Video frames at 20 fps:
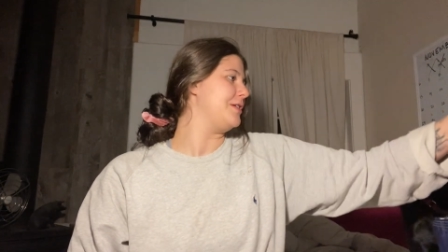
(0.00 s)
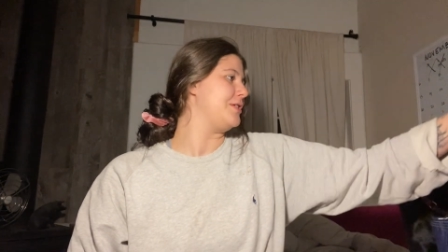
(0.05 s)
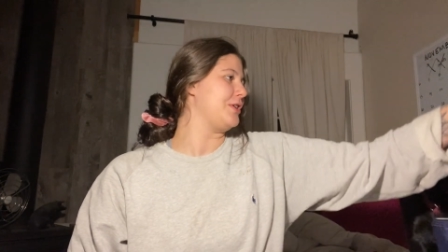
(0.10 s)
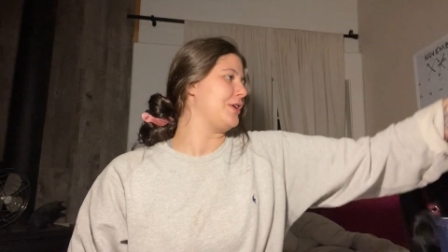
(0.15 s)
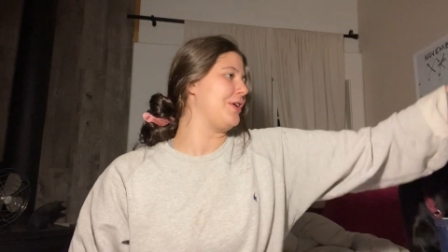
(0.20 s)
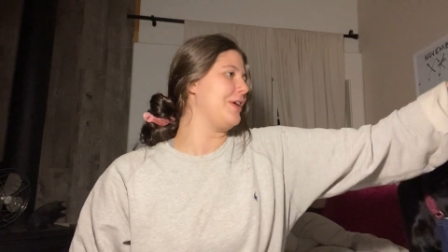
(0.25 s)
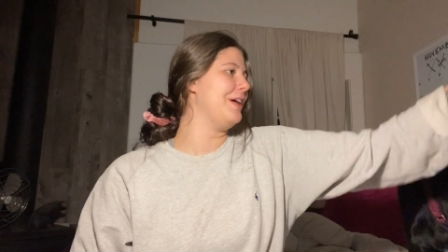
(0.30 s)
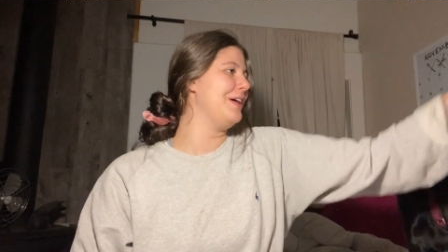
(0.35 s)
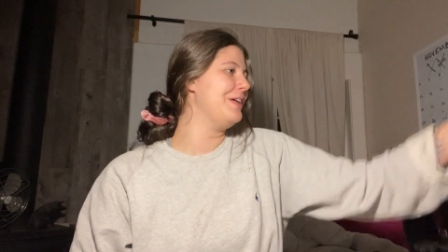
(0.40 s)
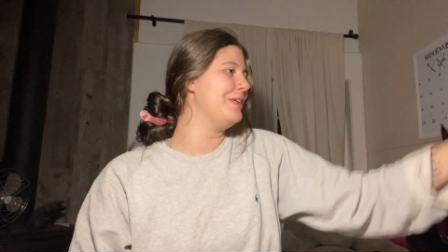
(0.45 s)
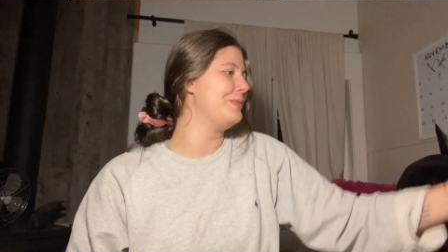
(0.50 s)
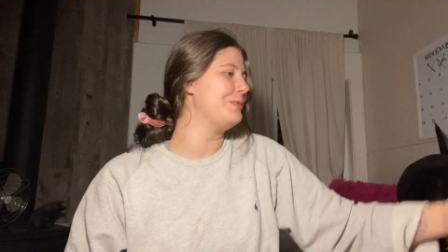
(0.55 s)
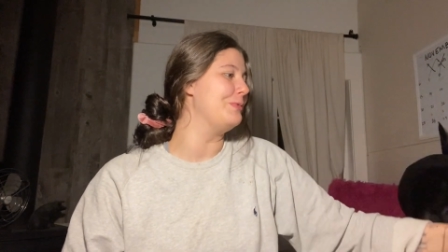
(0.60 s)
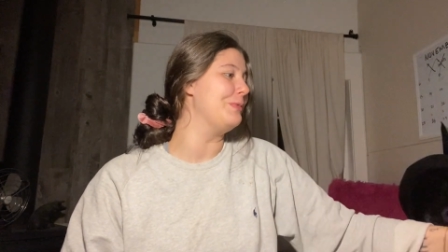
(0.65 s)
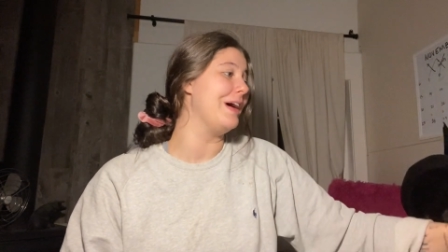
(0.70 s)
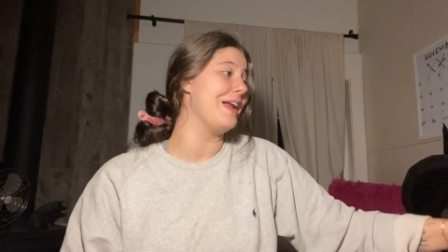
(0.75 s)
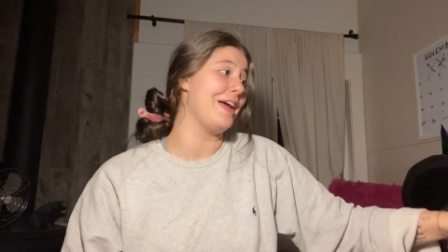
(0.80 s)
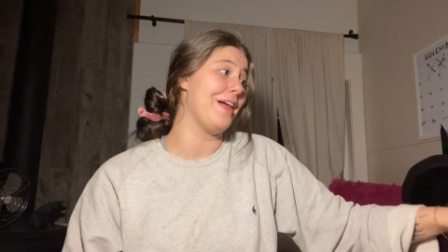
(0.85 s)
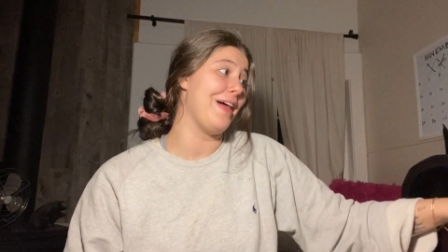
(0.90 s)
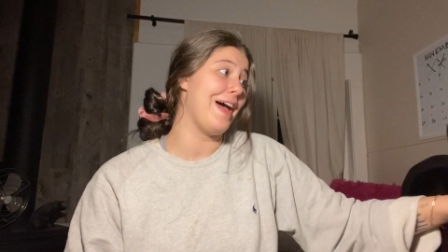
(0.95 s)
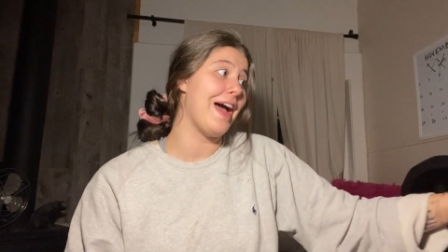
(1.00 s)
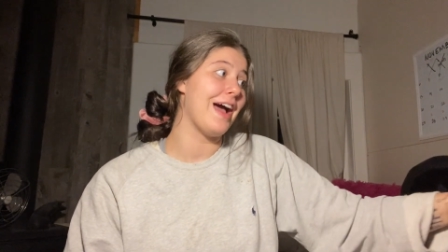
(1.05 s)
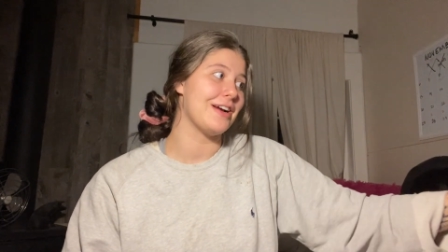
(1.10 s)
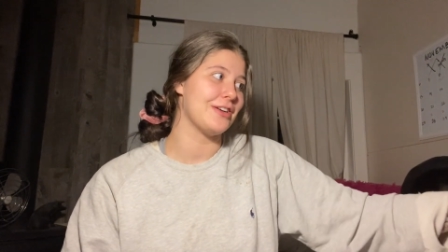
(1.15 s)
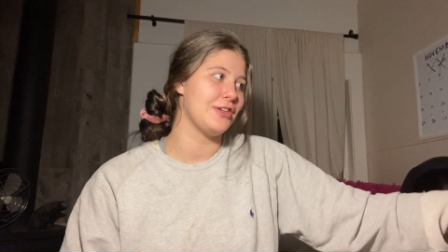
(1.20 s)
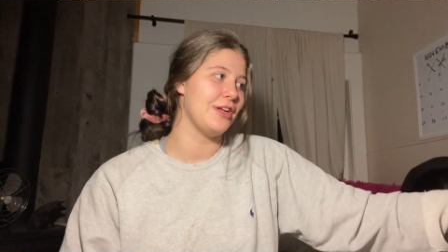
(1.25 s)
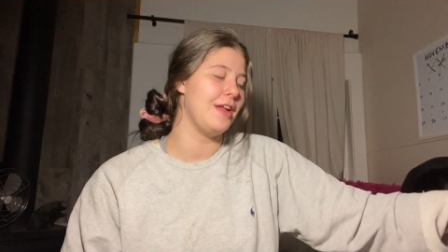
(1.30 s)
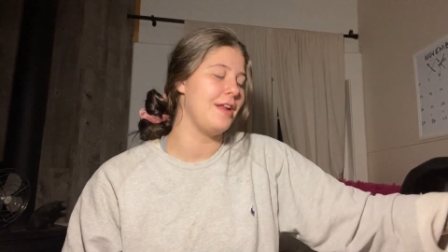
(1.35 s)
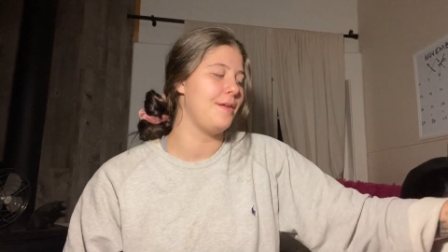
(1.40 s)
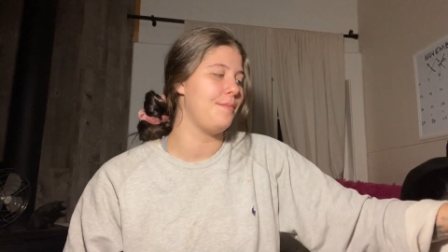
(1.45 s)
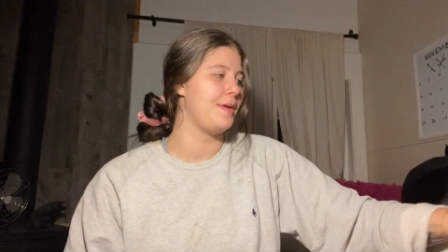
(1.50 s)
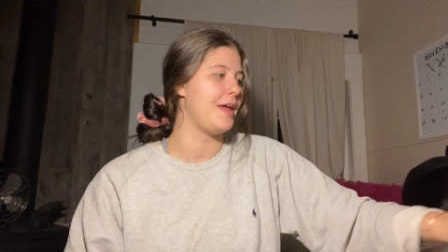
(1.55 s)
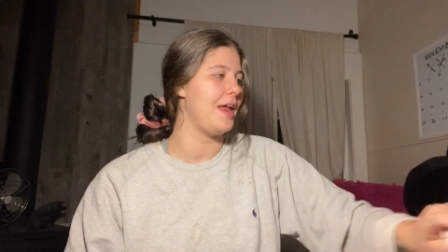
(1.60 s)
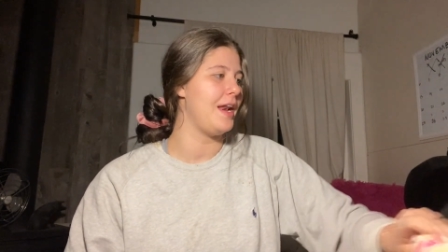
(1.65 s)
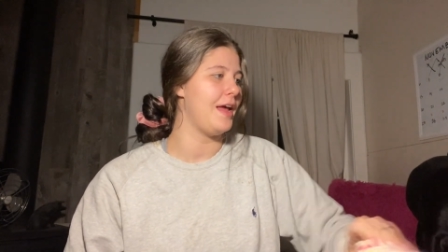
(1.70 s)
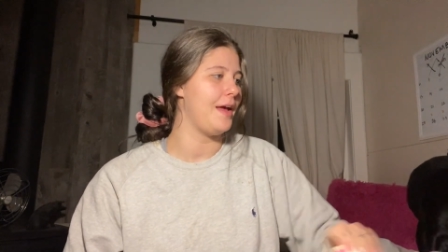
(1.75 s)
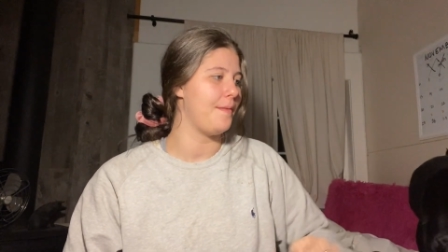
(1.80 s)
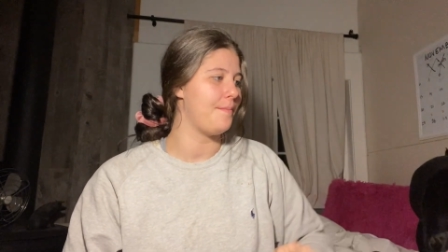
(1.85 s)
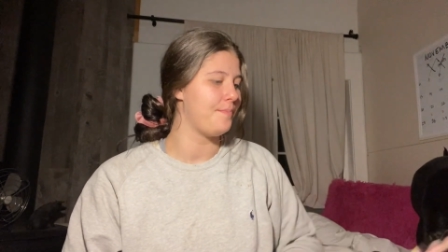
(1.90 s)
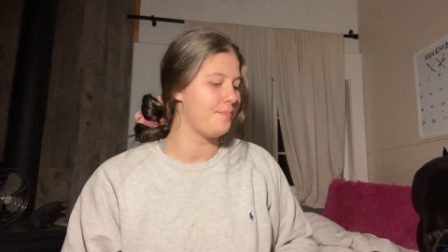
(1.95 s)
sure what I'll actually end up
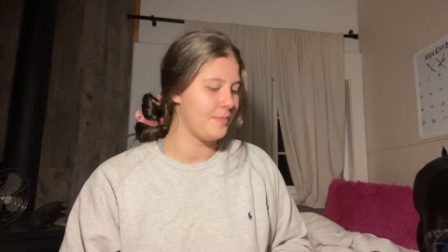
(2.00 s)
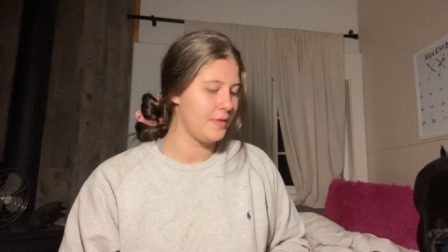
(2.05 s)
getting.